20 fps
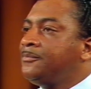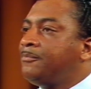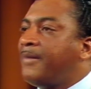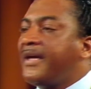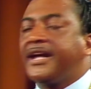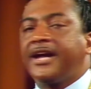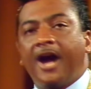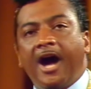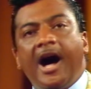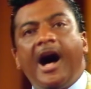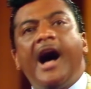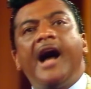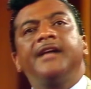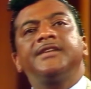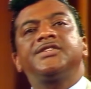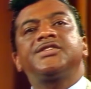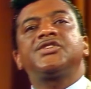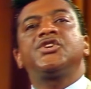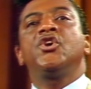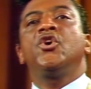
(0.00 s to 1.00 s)

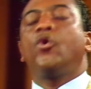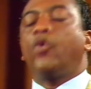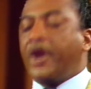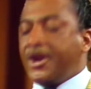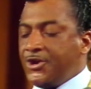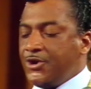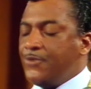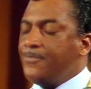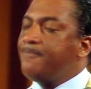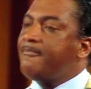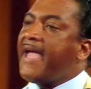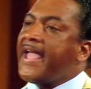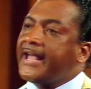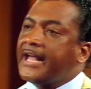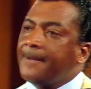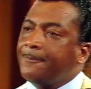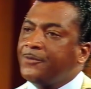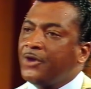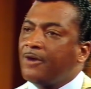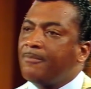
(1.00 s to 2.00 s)
Because when you
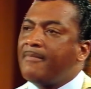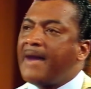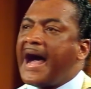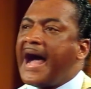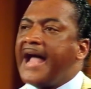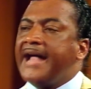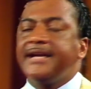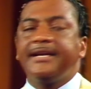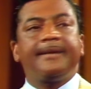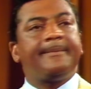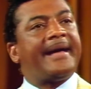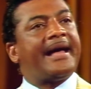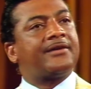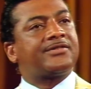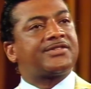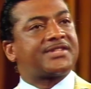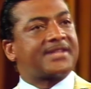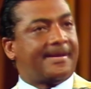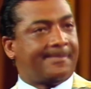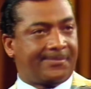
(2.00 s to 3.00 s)
make up your mind
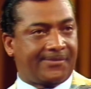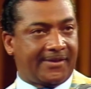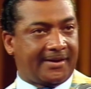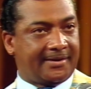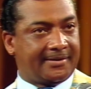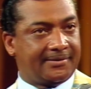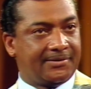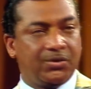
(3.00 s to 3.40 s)
about something,